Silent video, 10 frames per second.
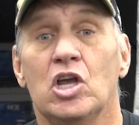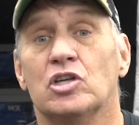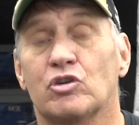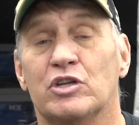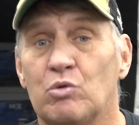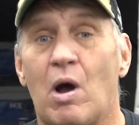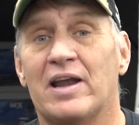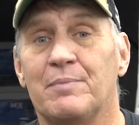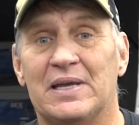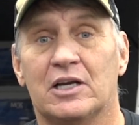So you
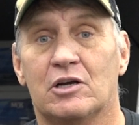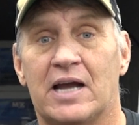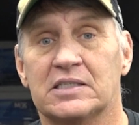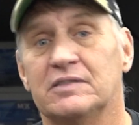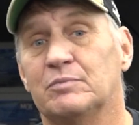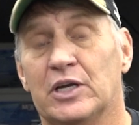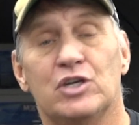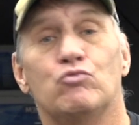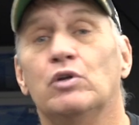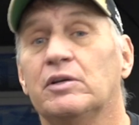want to be aggressive, but
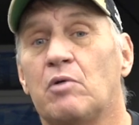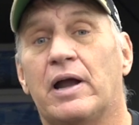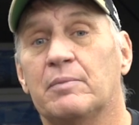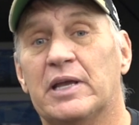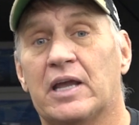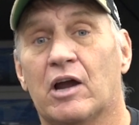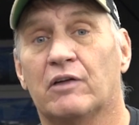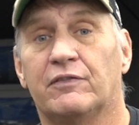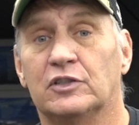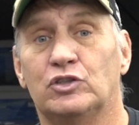you really want to be
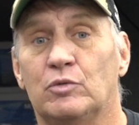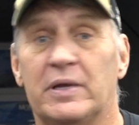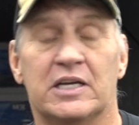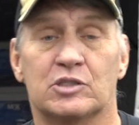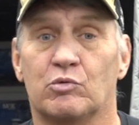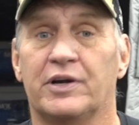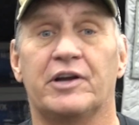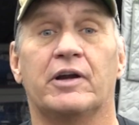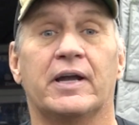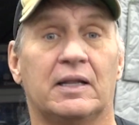careful too, because we're
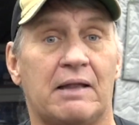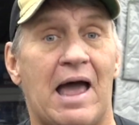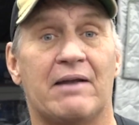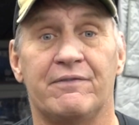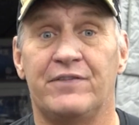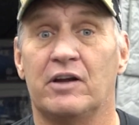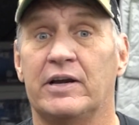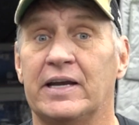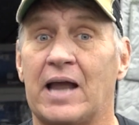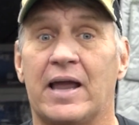hearing a lot of
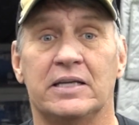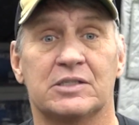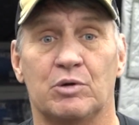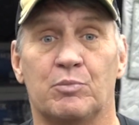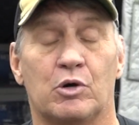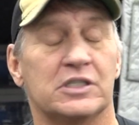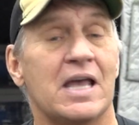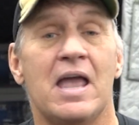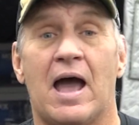varying ice reports.